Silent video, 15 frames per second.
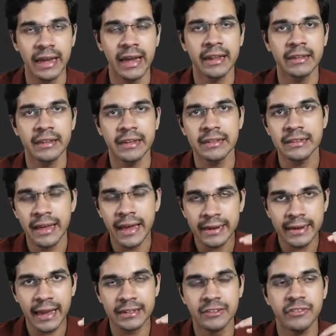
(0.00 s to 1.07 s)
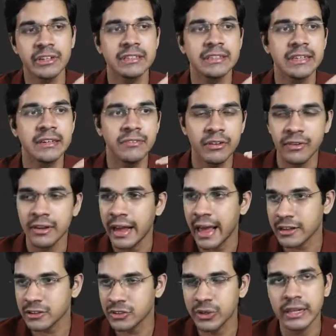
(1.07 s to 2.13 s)
and in that activity we will
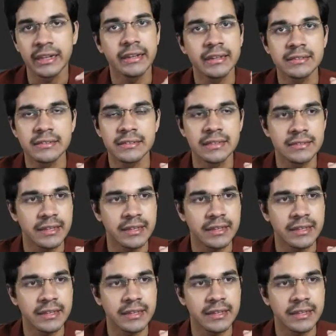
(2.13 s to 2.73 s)
actually list these